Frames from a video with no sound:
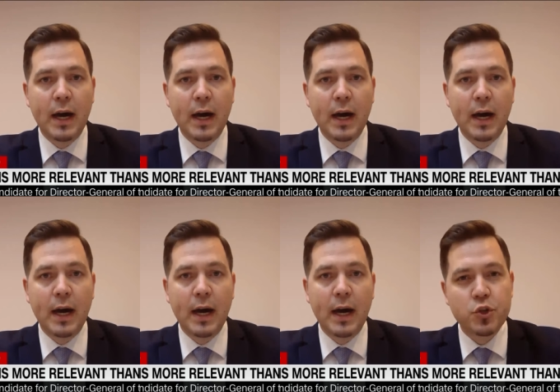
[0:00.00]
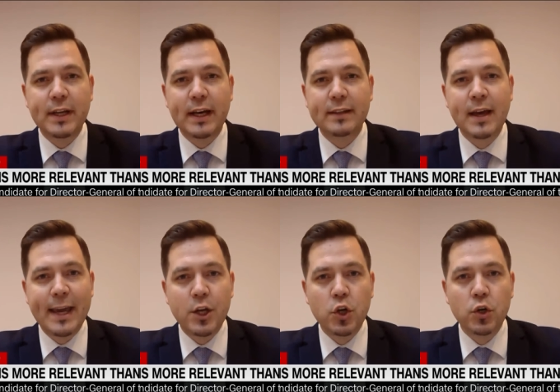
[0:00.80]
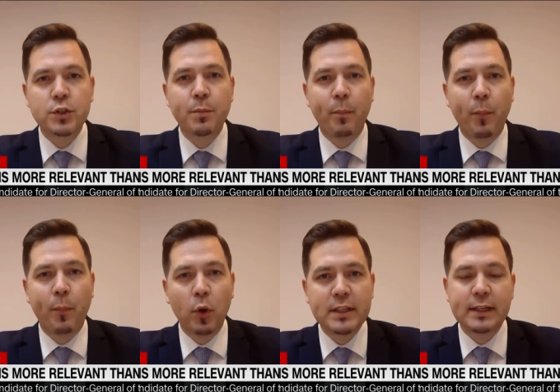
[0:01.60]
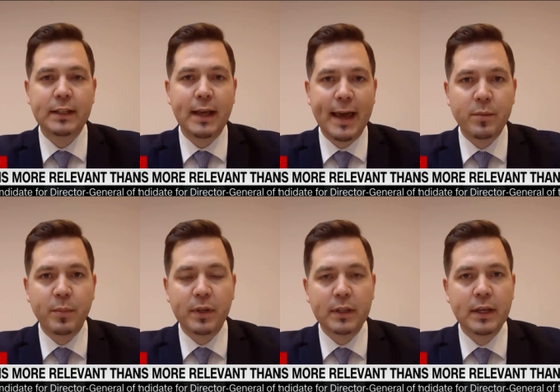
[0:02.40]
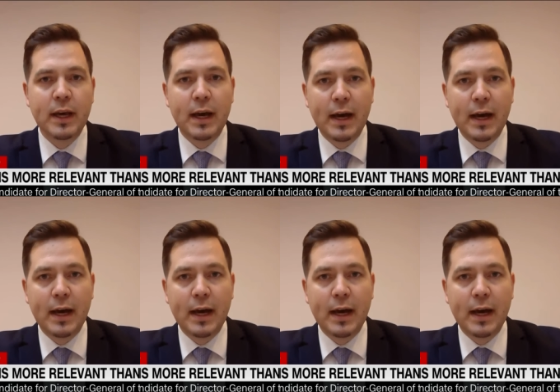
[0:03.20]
And I'm sure that a good political able